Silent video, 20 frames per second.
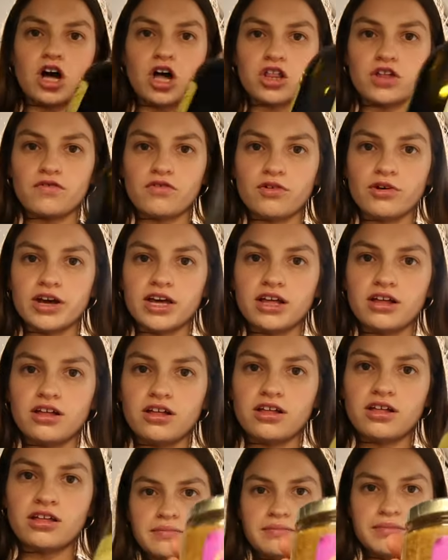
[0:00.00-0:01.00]
Olive
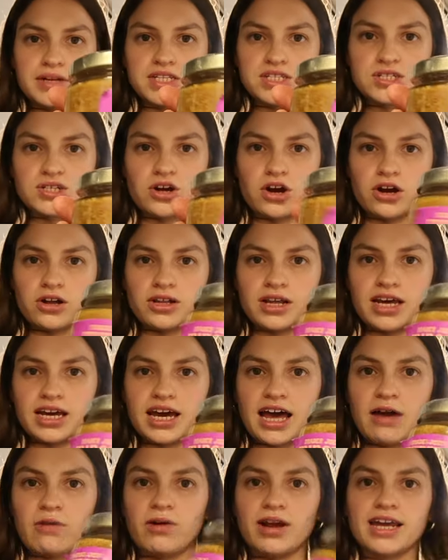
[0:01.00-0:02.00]
oil, minced garlic.
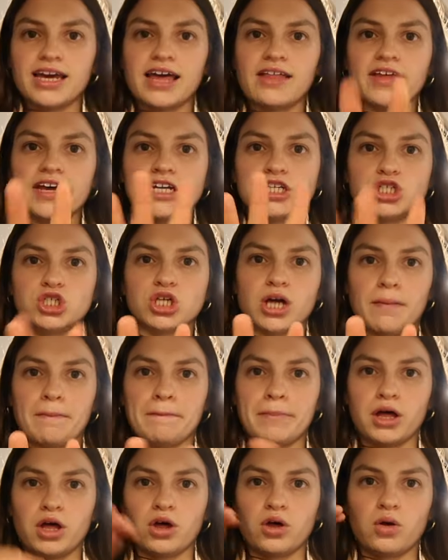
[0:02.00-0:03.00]
I want to get like a
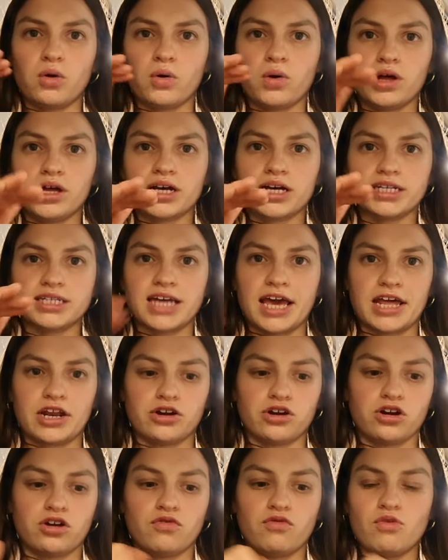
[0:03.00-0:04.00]
jumbo
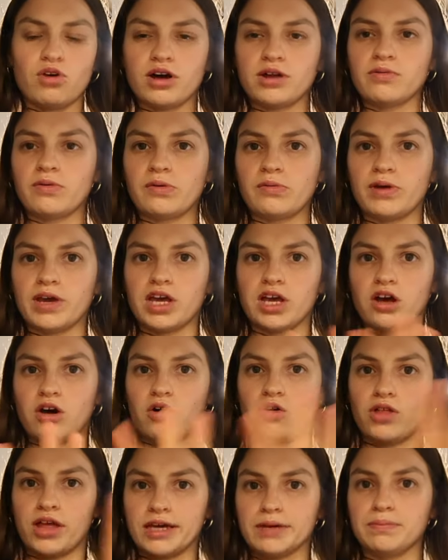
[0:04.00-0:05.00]
container of one when we
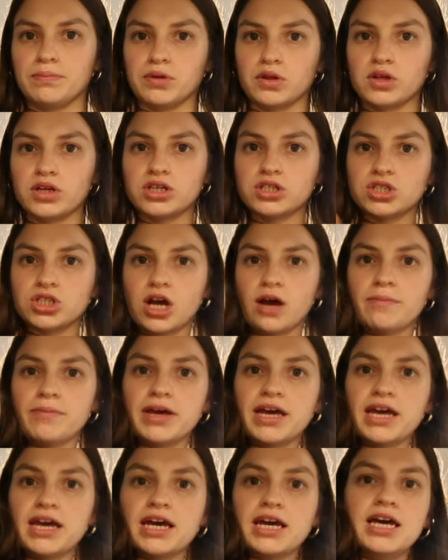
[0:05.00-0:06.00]
go like bulk
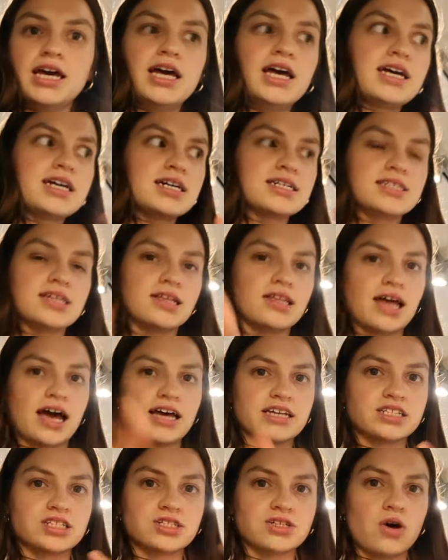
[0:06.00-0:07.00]
shopping because it
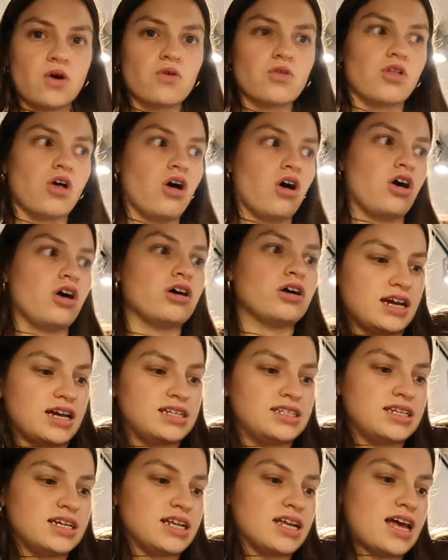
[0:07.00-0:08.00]
lasts so long. I
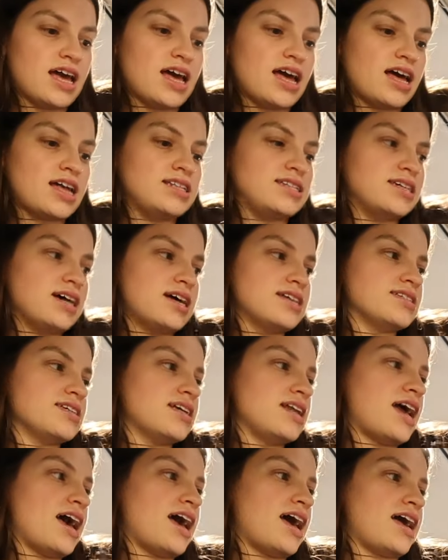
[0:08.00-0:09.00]
did get a
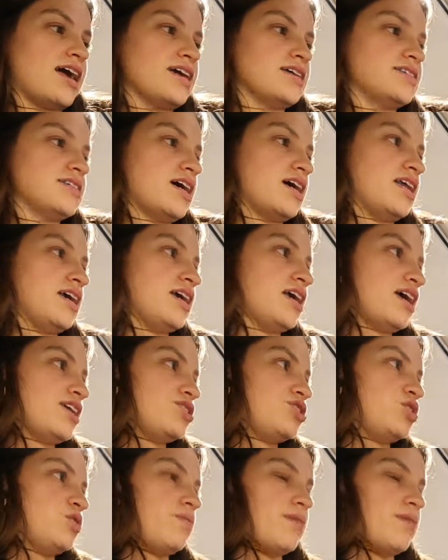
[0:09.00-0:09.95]
dozen eggs. I didn't get too